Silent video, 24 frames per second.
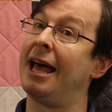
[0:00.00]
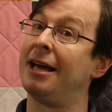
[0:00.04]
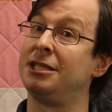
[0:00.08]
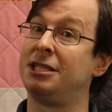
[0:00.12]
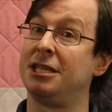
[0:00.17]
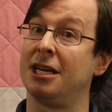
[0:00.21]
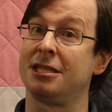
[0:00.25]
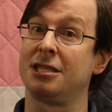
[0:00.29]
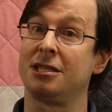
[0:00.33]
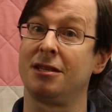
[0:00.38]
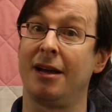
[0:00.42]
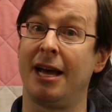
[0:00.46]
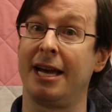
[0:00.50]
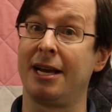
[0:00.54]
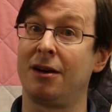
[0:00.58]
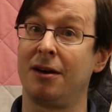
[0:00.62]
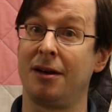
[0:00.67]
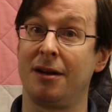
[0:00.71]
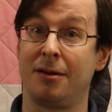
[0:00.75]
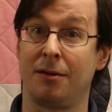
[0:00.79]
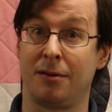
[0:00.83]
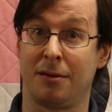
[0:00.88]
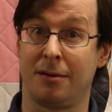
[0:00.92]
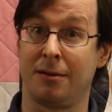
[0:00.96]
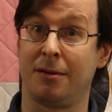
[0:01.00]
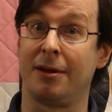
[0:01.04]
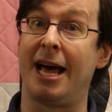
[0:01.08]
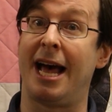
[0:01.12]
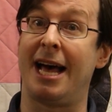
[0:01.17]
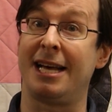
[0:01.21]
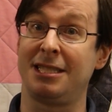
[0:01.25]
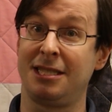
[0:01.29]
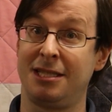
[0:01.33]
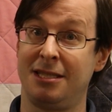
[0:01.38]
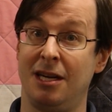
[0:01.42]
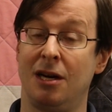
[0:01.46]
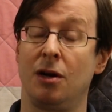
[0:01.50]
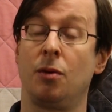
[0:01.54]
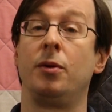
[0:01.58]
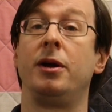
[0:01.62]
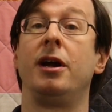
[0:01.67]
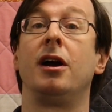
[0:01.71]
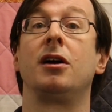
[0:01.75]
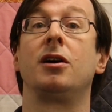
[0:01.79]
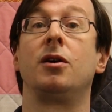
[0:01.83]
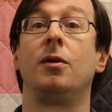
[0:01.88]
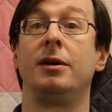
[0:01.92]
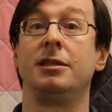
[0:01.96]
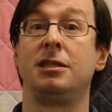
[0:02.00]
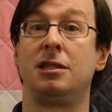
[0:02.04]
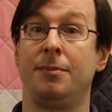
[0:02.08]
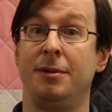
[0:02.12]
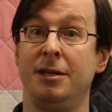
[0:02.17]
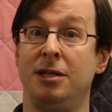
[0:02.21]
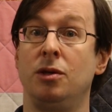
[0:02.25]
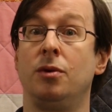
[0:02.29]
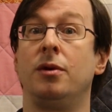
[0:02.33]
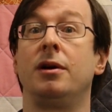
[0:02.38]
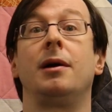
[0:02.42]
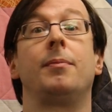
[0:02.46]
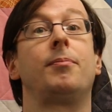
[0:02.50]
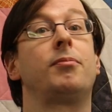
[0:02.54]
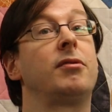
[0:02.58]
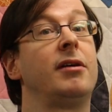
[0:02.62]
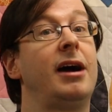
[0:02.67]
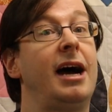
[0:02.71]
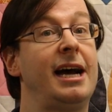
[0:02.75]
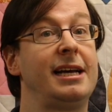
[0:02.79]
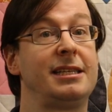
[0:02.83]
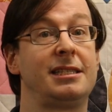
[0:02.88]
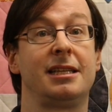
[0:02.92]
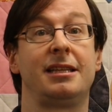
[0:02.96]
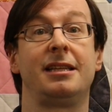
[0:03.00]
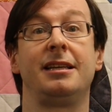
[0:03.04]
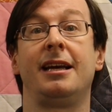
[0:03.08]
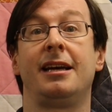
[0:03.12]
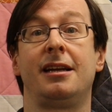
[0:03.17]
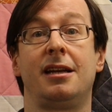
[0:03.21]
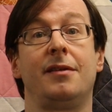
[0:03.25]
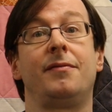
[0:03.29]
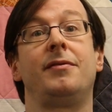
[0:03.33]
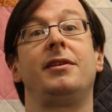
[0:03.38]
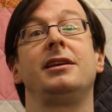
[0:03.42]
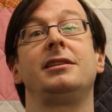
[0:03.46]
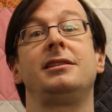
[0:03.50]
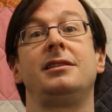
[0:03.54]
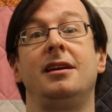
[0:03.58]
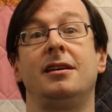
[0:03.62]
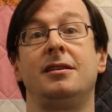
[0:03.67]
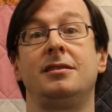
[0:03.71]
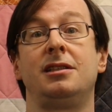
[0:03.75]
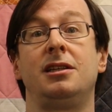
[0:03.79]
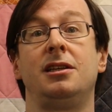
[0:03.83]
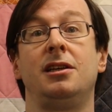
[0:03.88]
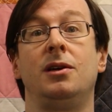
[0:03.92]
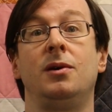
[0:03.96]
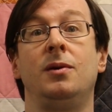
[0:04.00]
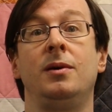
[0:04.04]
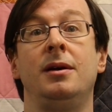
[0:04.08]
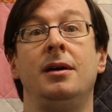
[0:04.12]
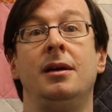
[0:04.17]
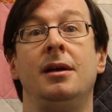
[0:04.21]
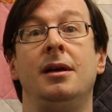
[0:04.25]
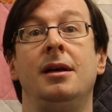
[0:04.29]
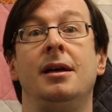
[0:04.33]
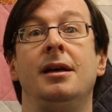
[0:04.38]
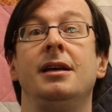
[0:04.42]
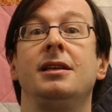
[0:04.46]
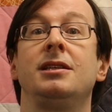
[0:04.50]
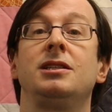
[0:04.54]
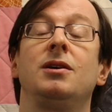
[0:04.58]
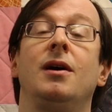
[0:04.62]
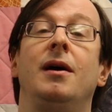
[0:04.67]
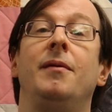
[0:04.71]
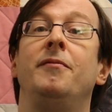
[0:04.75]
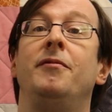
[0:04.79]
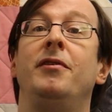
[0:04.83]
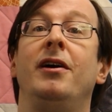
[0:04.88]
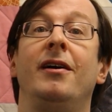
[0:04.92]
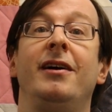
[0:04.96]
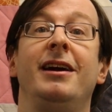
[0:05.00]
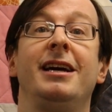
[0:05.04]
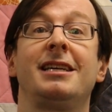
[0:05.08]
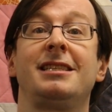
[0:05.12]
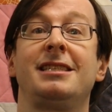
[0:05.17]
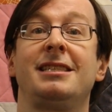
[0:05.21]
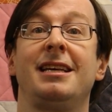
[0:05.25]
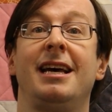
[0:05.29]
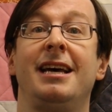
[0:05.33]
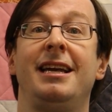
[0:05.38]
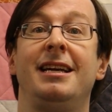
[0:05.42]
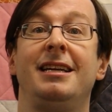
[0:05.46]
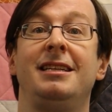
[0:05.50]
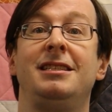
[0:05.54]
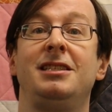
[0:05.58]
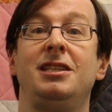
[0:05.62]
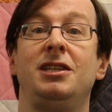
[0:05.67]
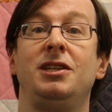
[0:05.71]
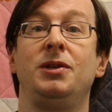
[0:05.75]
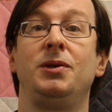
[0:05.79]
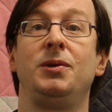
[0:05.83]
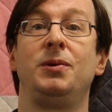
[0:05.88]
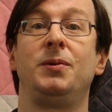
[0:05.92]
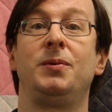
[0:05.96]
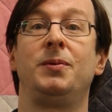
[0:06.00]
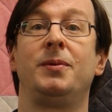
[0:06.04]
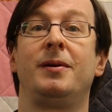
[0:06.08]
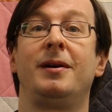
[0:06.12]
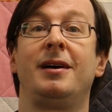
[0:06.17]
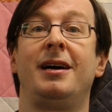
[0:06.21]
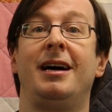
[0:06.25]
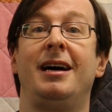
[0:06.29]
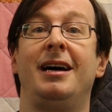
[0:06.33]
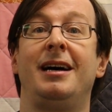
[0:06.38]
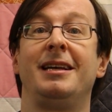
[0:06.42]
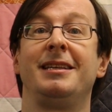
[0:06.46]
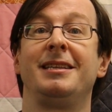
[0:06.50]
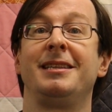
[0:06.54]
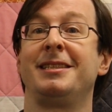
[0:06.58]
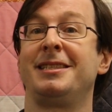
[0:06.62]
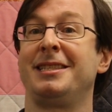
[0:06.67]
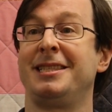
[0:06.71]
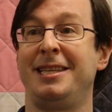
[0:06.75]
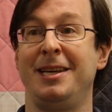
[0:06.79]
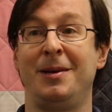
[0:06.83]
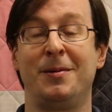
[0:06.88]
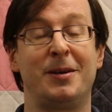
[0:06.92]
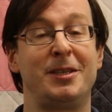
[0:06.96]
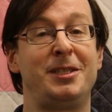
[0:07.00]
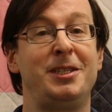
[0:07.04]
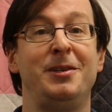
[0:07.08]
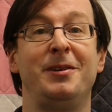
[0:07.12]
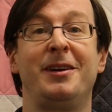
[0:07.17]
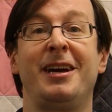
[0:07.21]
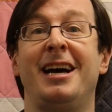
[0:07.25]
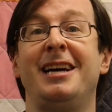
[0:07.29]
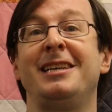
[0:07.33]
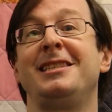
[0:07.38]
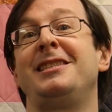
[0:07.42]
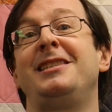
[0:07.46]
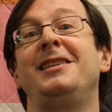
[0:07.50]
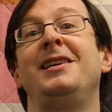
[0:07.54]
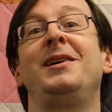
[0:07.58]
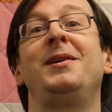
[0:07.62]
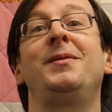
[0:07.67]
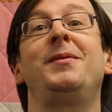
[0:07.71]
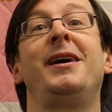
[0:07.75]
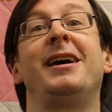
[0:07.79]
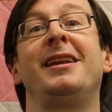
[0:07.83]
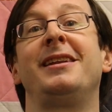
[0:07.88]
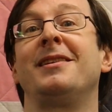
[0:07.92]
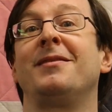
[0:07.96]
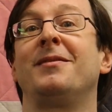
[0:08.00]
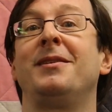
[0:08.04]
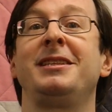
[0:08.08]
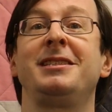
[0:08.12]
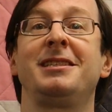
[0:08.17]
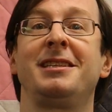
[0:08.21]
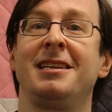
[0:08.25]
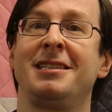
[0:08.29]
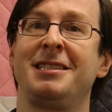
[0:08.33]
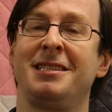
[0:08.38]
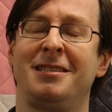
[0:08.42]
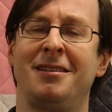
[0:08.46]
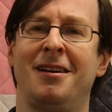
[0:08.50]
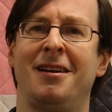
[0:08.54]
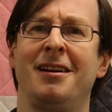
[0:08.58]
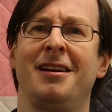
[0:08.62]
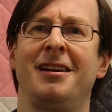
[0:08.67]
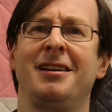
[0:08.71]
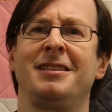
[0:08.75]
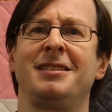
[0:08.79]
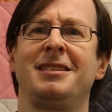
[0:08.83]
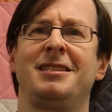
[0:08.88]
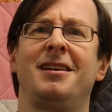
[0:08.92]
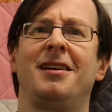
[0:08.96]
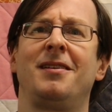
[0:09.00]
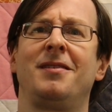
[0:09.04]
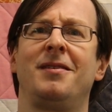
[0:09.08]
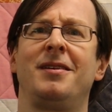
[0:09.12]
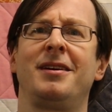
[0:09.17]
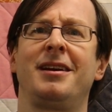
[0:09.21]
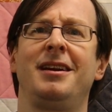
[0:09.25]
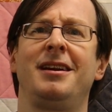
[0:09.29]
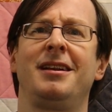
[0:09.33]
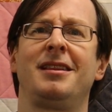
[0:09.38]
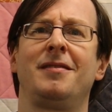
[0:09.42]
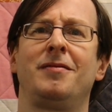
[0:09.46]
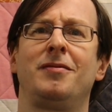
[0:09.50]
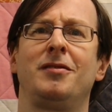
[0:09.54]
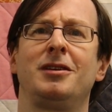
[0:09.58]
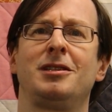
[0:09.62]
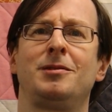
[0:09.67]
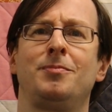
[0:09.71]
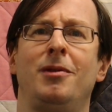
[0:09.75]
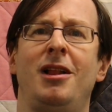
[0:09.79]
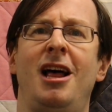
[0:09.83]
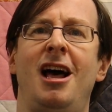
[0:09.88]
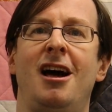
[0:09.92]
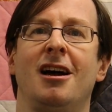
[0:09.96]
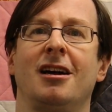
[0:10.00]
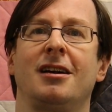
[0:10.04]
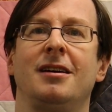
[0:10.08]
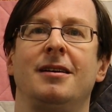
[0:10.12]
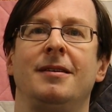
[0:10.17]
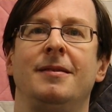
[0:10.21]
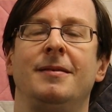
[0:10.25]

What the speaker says: Just like last year, we are going to be doing a prize at the end of this year too. So I'm very excited to see what you guys do, and let's get started and start looking at the first block.